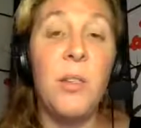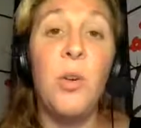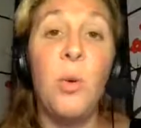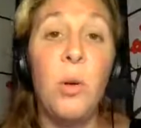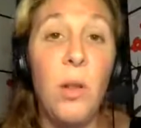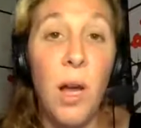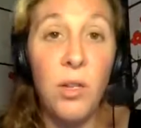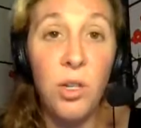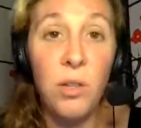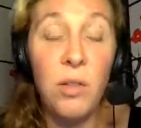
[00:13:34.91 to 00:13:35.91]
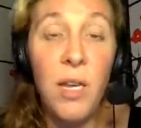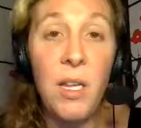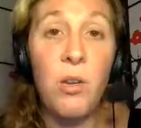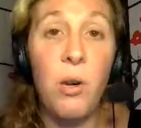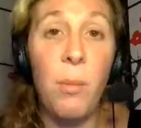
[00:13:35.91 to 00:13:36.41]
Neurologically,
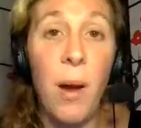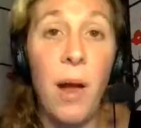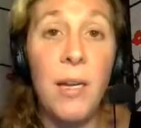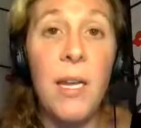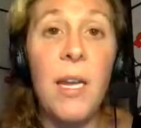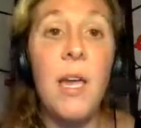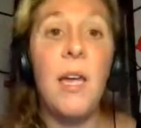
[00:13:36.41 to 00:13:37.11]
your body